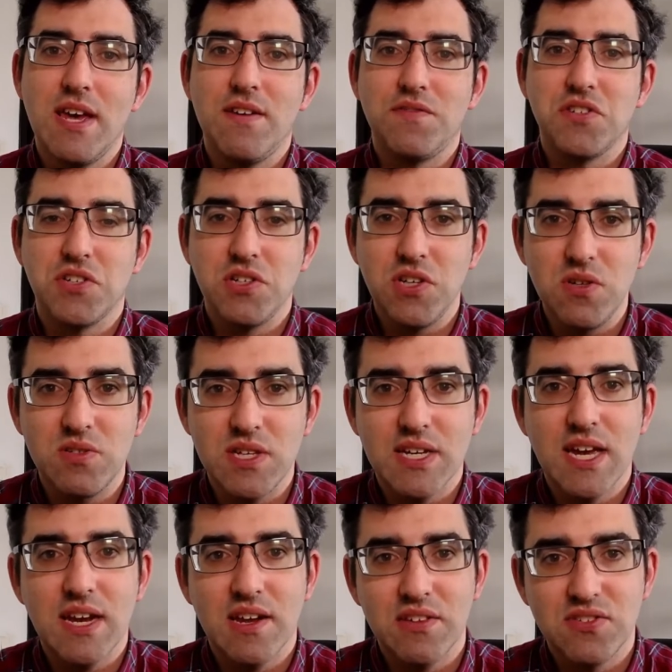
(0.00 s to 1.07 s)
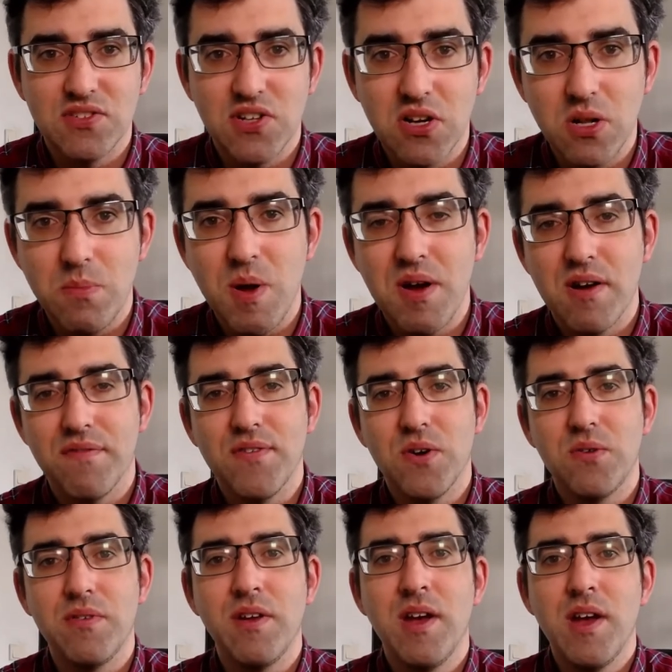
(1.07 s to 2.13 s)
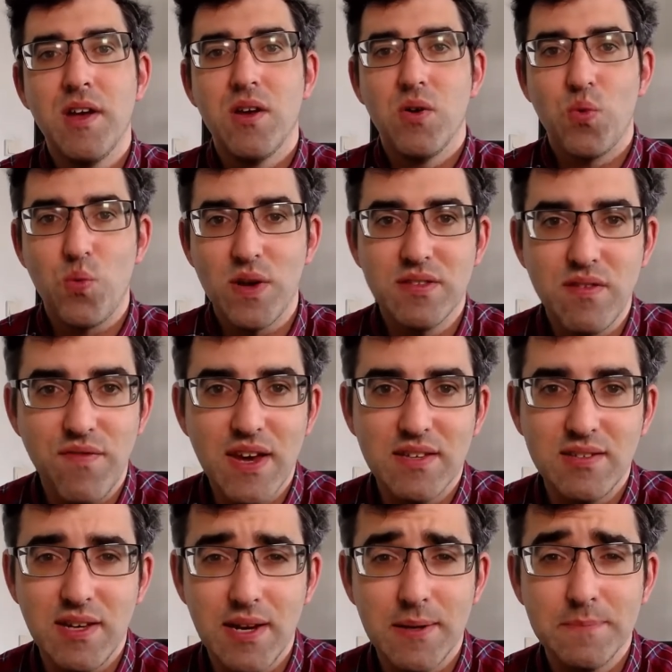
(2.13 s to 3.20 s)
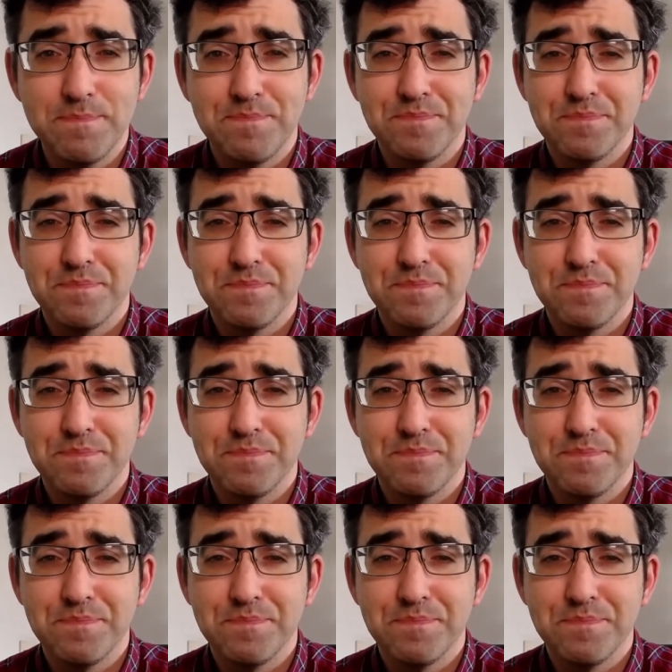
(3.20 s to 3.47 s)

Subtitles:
if you're using an external microphone with the Vixia,